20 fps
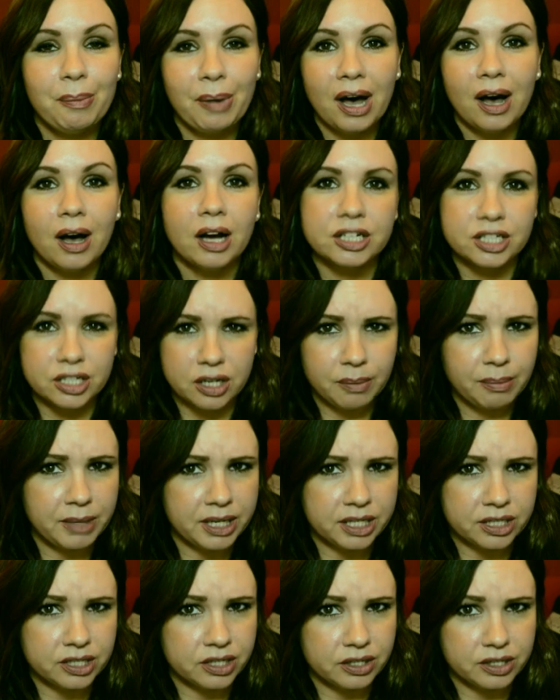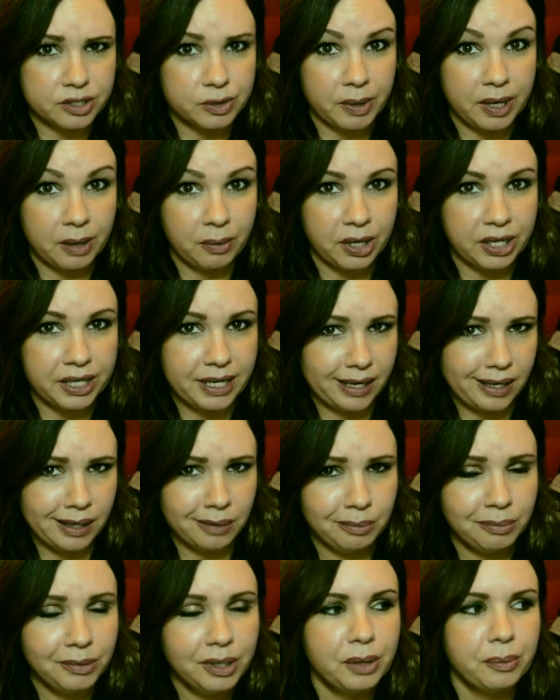But I shan't mention the swear word
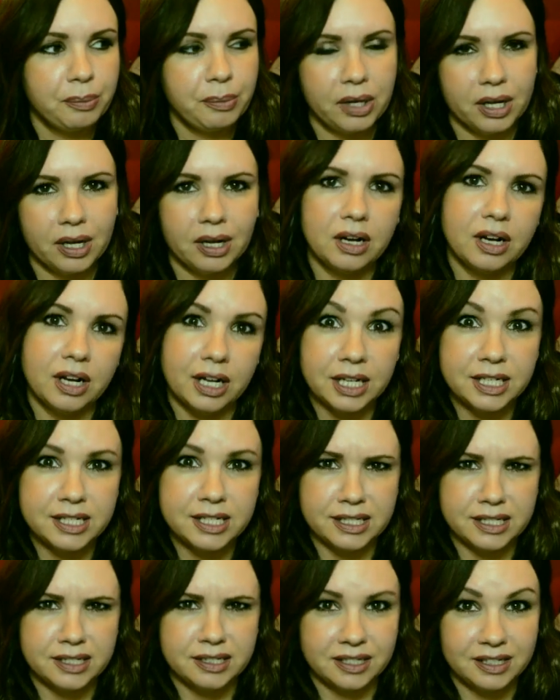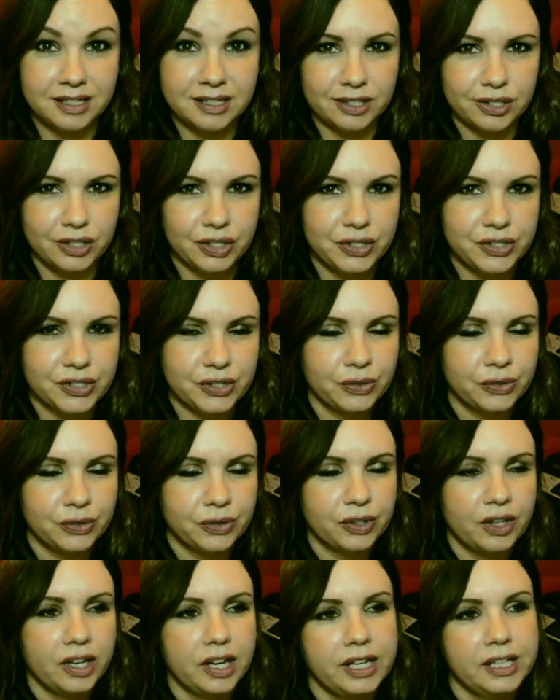now, but I did, did use it on
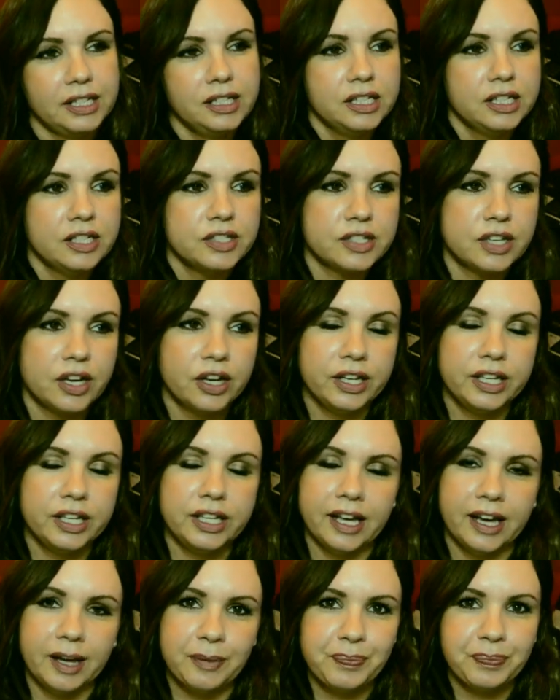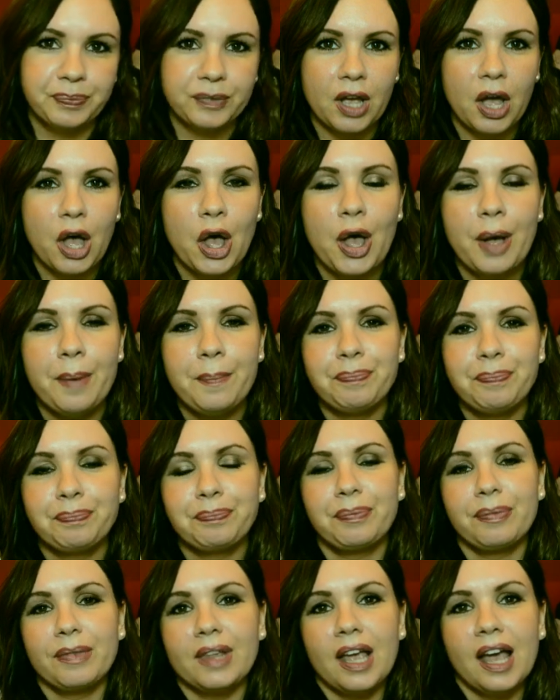the night. So, yeah. Um,
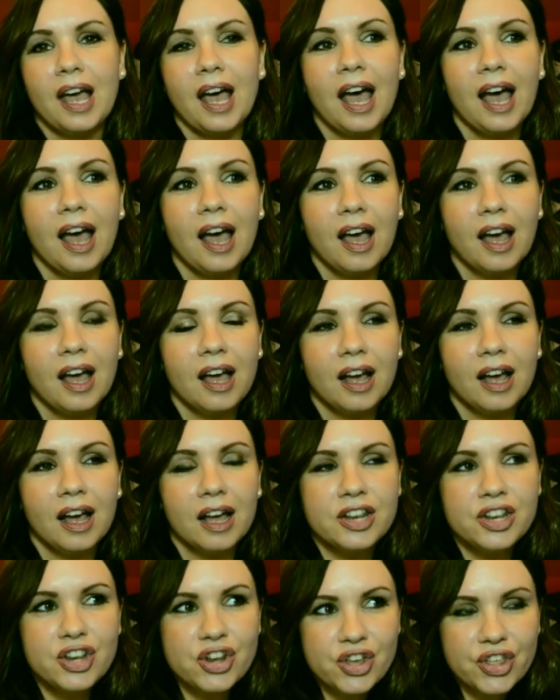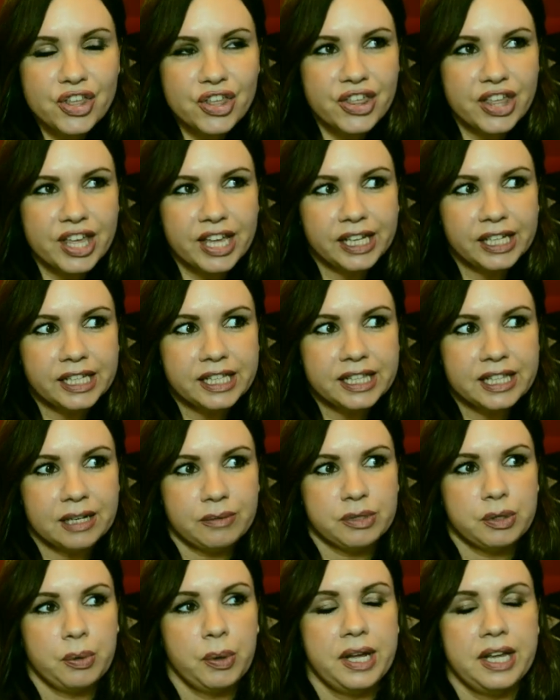another thing
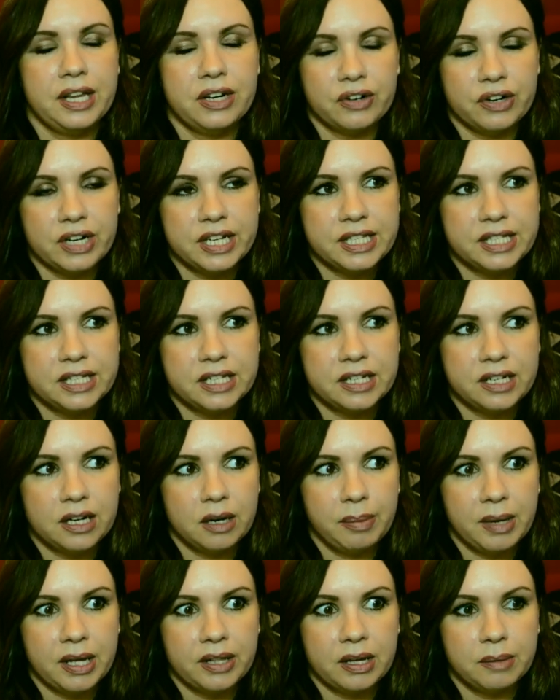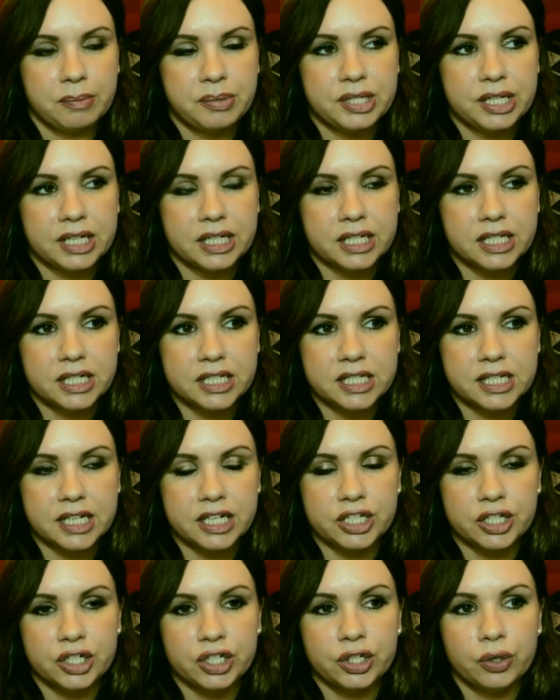that was quite interesting about that particular
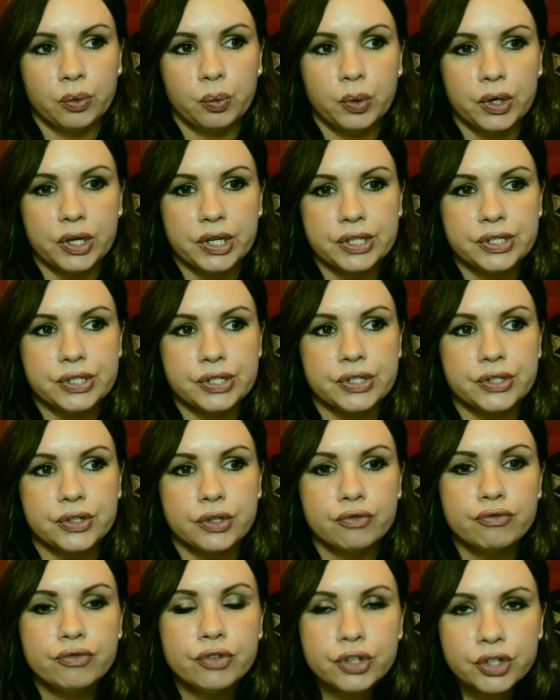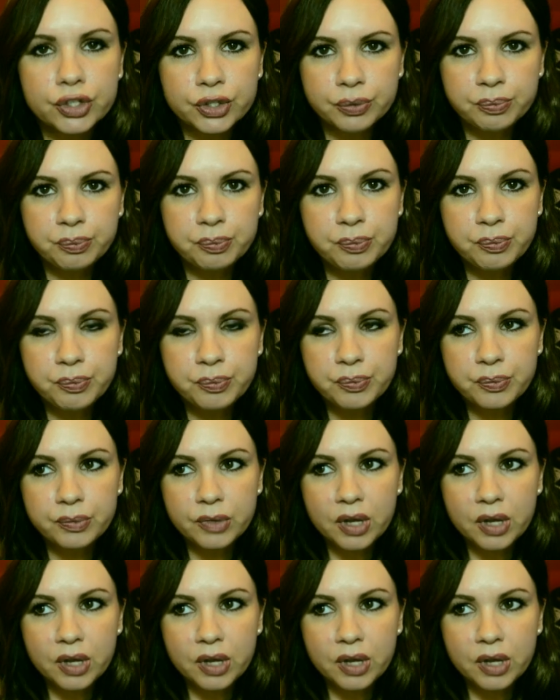session was the room